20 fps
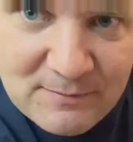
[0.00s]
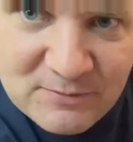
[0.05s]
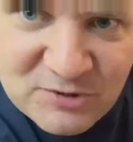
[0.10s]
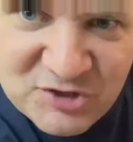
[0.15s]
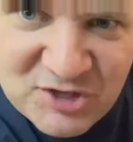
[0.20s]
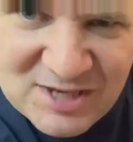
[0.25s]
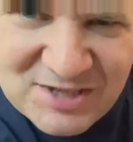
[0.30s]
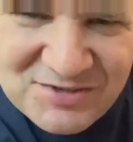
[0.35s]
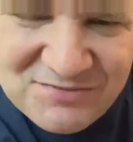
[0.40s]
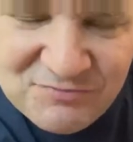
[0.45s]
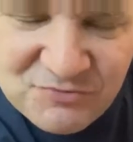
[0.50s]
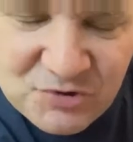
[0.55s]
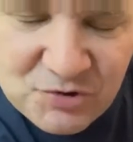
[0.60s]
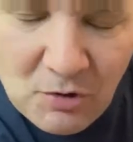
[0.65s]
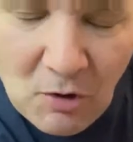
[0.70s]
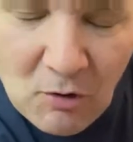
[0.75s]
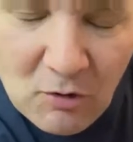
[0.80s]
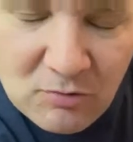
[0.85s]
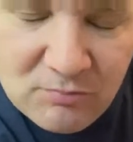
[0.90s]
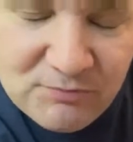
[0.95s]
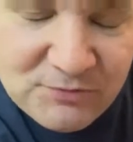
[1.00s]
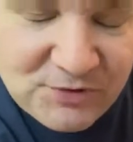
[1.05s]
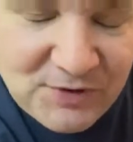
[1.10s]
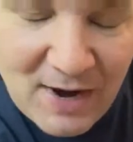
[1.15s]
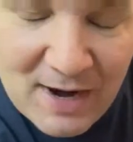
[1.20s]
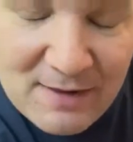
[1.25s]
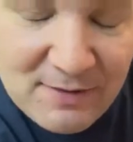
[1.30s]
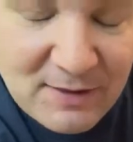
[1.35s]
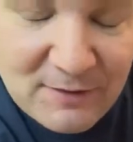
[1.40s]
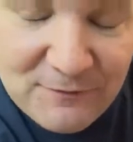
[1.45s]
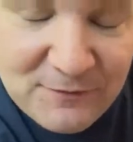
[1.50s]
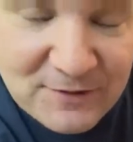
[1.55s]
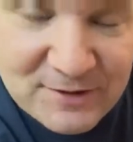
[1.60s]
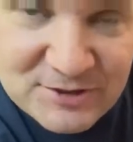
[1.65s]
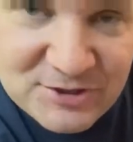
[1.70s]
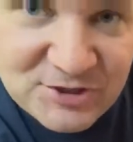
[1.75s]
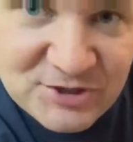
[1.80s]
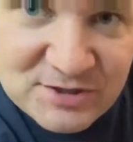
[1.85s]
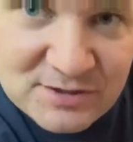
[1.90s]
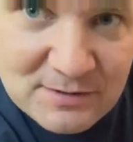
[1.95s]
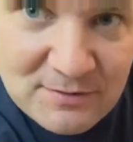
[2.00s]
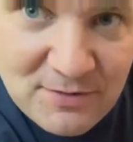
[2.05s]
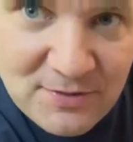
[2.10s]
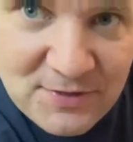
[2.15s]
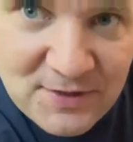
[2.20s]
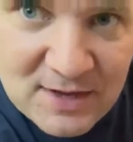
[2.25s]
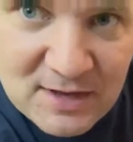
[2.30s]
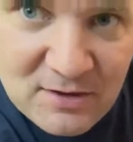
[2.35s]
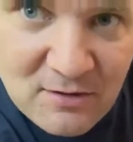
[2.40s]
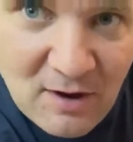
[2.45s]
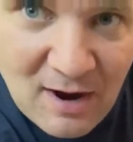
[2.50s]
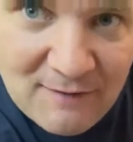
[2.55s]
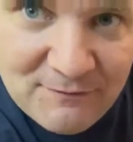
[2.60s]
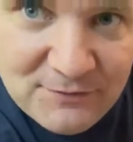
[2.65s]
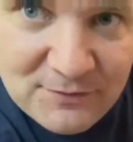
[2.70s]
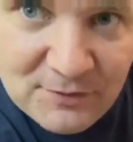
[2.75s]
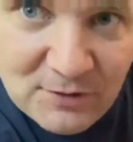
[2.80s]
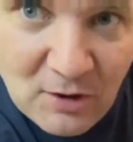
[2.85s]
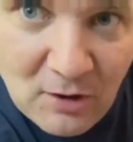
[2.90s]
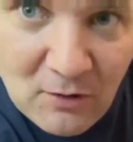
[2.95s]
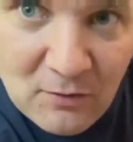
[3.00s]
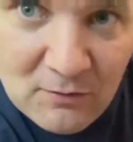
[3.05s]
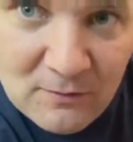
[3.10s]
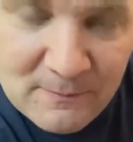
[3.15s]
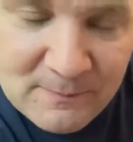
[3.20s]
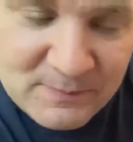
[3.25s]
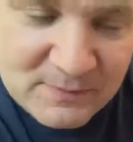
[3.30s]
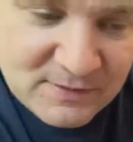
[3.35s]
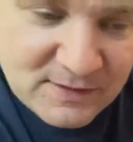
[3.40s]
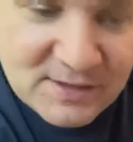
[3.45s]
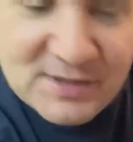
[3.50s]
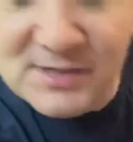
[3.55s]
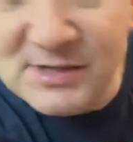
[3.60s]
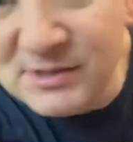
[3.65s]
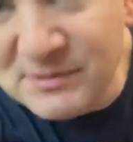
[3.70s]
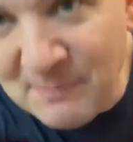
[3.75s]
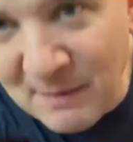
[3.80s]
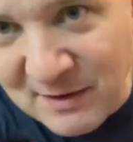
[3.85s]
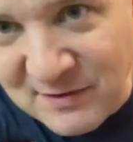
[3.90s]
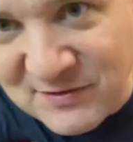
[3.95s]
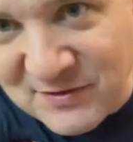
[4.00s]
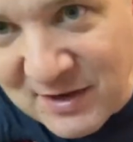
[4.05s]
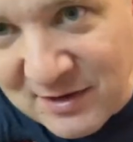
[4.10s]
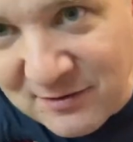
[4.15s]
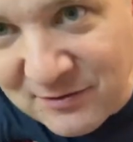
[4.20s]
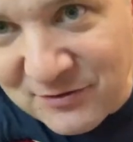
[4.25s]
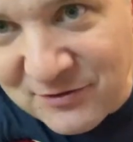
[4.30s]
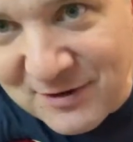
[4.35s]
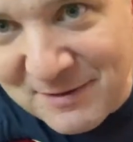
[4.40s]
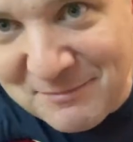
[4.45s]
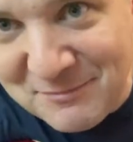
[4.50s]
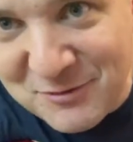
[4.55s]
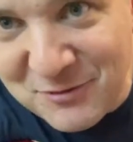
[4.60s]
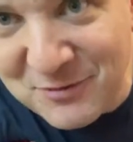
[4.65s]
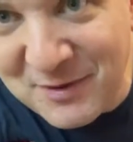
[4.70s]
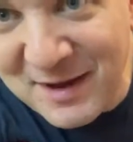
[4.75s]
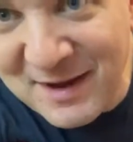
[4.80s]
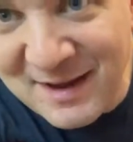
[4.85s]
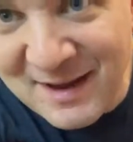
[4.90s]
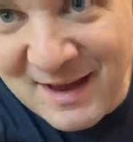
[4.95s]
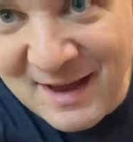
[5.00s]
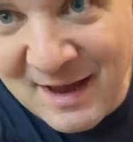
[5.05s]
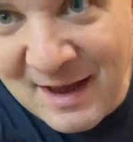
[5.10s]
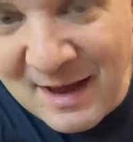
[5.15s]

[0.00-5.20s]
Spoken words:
But just try the first thing you have to know. This is my second tip today.